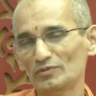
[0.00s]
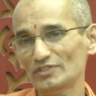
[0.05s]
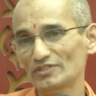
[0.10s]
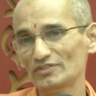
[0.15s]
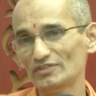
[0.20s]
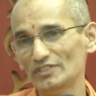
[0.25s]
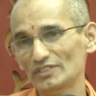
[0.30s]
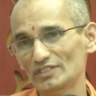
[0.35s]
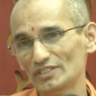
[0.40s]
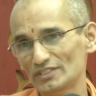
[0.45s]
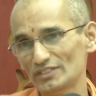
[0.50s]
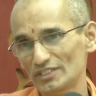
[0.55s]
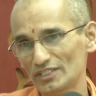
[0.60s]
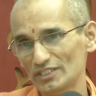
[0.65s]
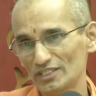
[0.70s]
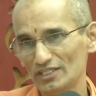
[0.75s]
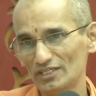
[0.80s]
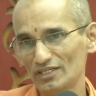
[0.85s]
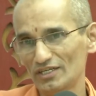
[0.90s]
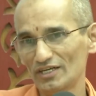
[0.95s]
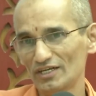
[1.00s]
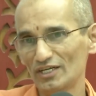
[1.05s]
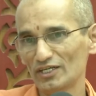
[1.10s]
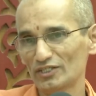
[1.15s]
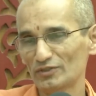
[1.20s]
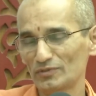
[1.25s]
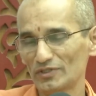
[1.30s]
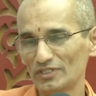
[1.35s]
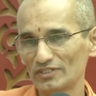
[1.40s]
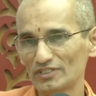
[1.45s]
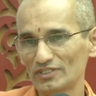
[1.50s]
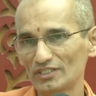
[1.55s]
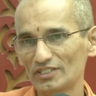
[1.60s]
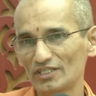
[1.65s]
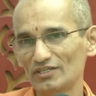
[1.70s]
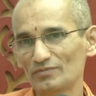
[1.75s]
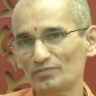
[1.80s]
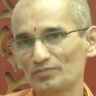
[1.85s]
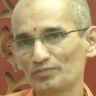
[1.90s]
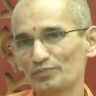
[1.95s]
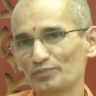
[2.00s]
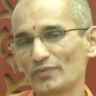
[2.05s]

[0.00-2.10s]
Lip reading: Mother Sita threatened, Lakshmana threatened.